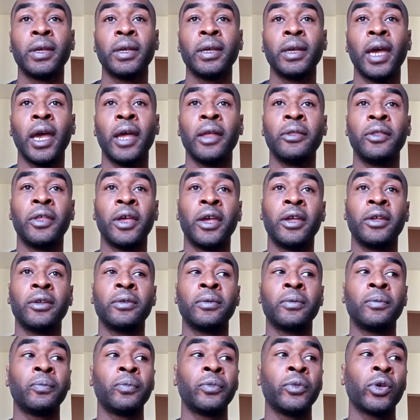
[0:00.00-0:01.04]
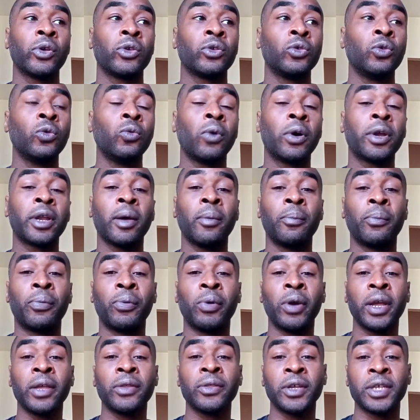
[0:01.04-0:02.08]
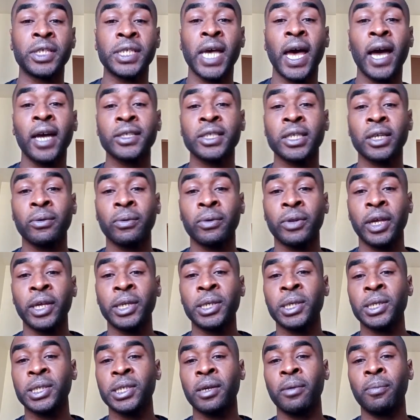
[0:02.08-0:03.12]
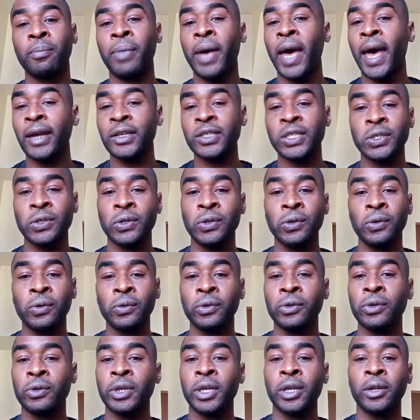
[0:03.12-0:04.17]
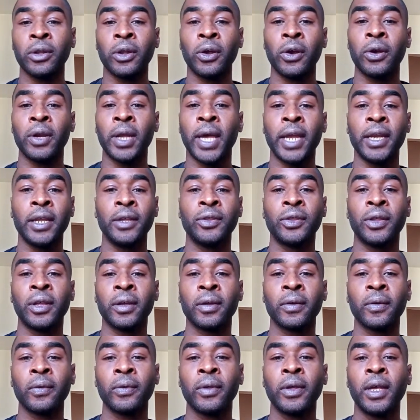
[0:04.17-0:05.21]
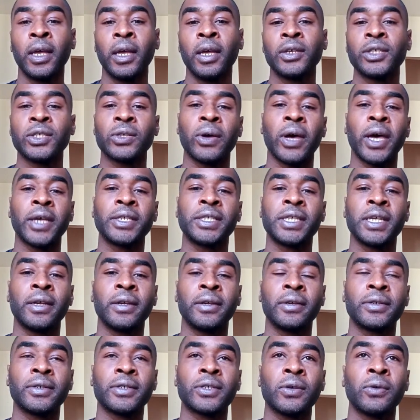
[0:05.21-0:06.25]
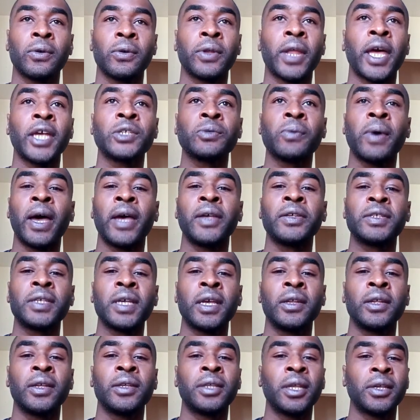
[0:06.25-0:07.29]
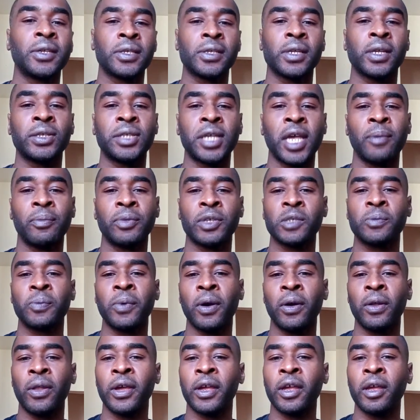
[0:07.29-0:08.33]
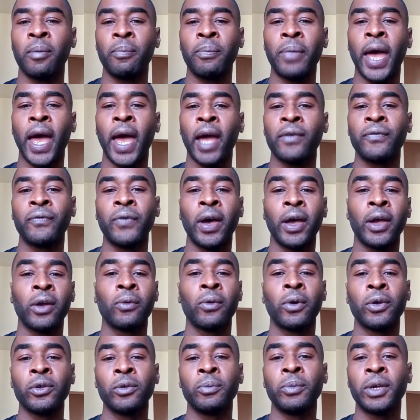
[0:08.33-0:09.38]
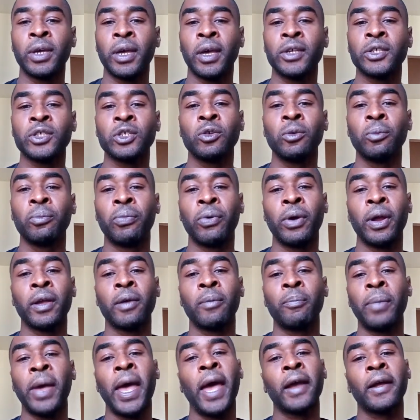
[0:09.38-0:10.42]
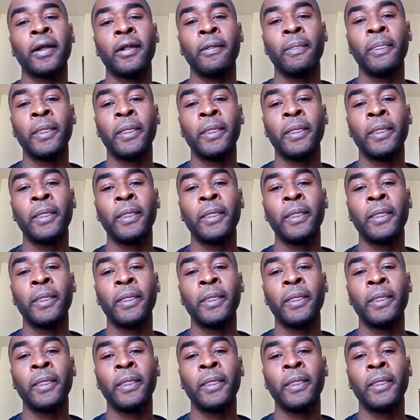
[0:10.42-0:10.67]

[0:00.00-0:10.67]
and then you want to bring the toxic relationship back to you, you didn't learn anything. So that's why I say that this is a type of spell that could backfire on you, because you bring back